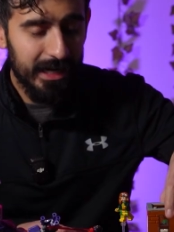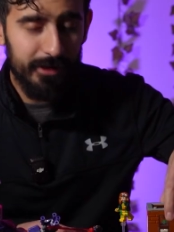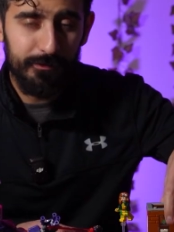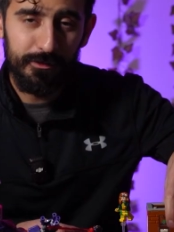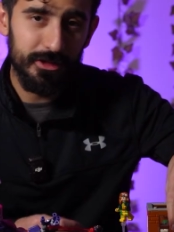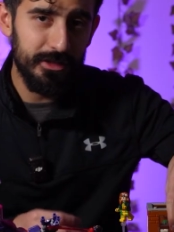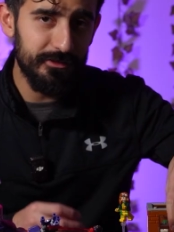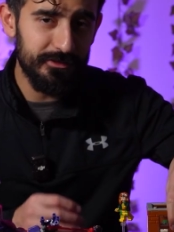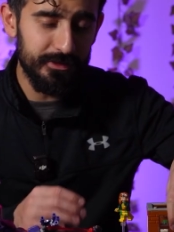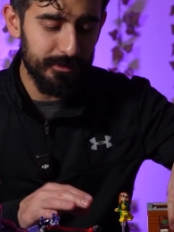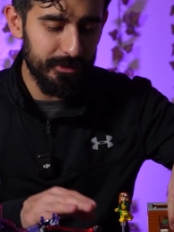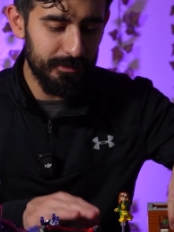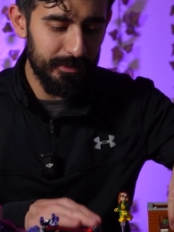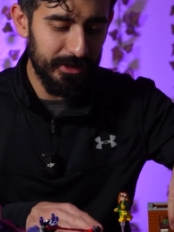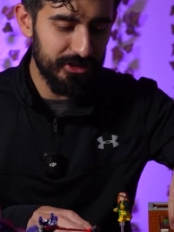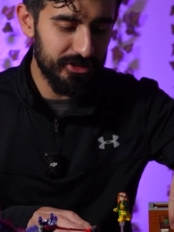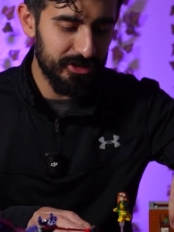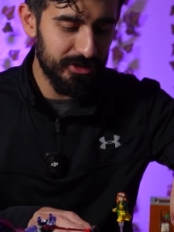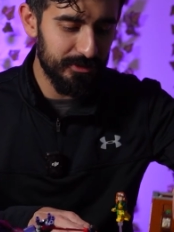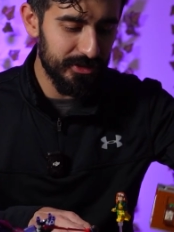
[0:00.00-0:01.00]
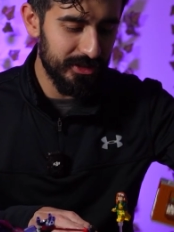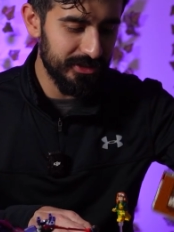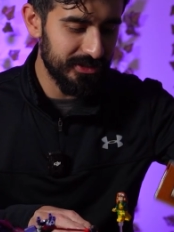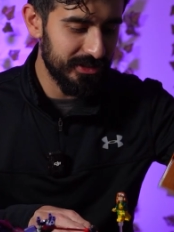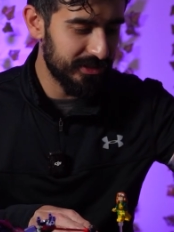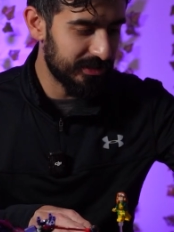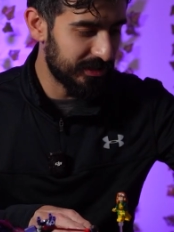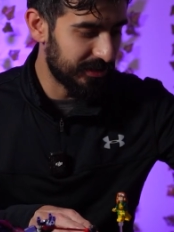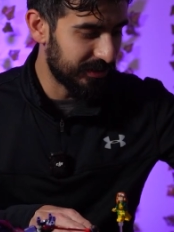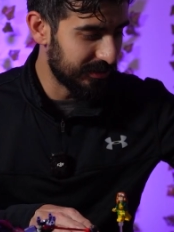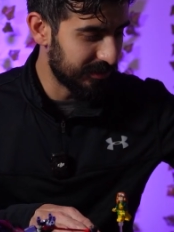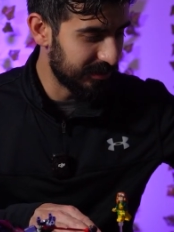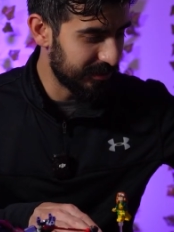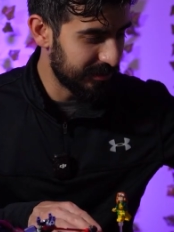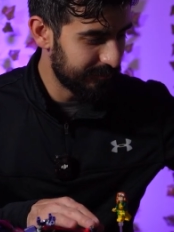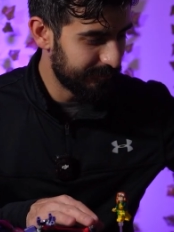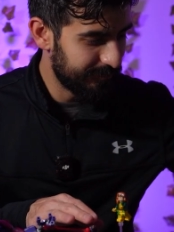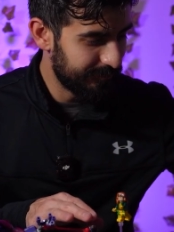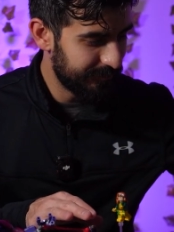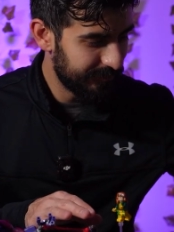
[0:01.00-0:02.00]
And if we lift up the bedrooms on this
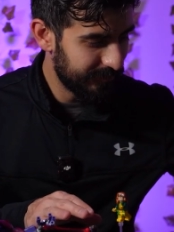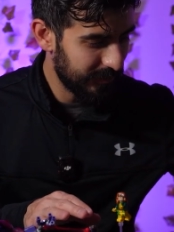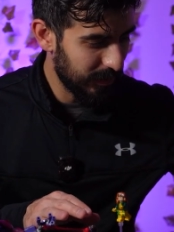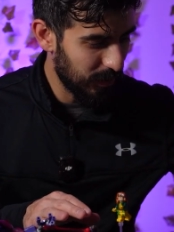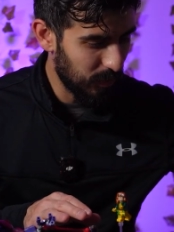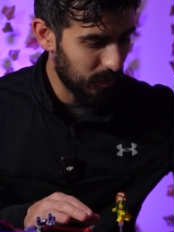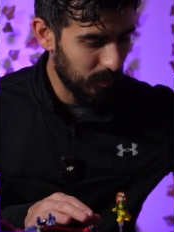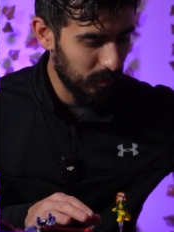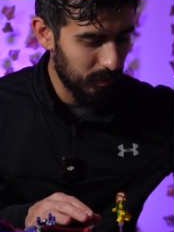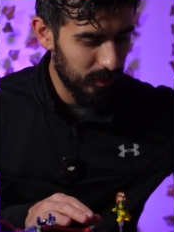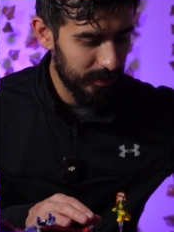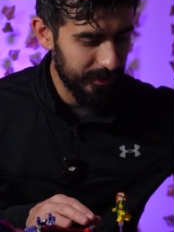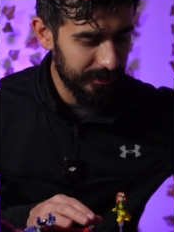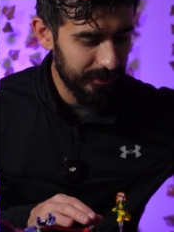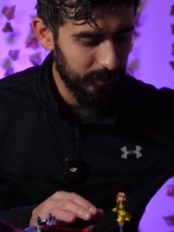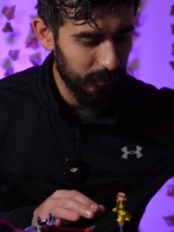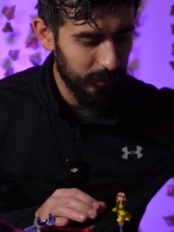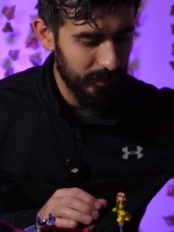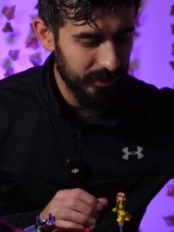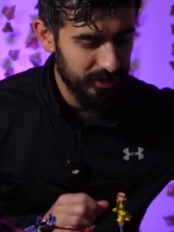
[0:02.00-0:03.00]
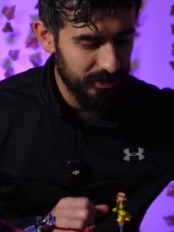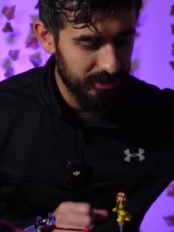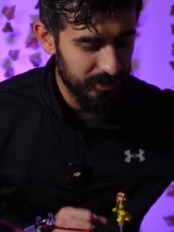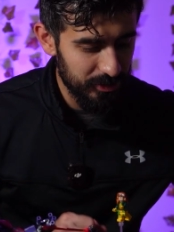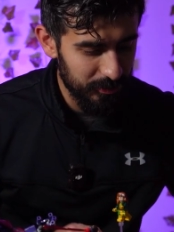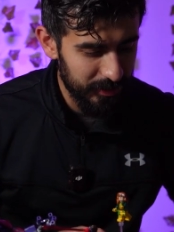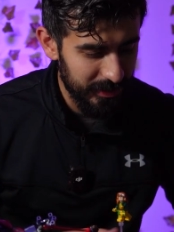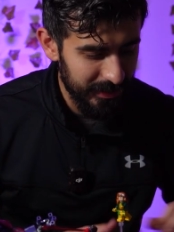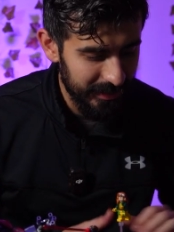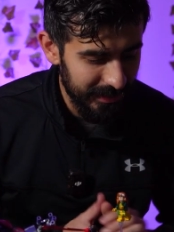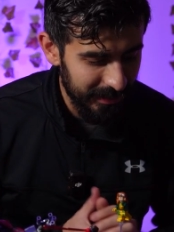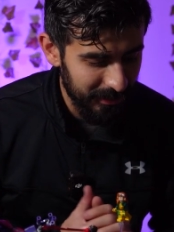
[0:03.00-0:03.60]
third one, we do get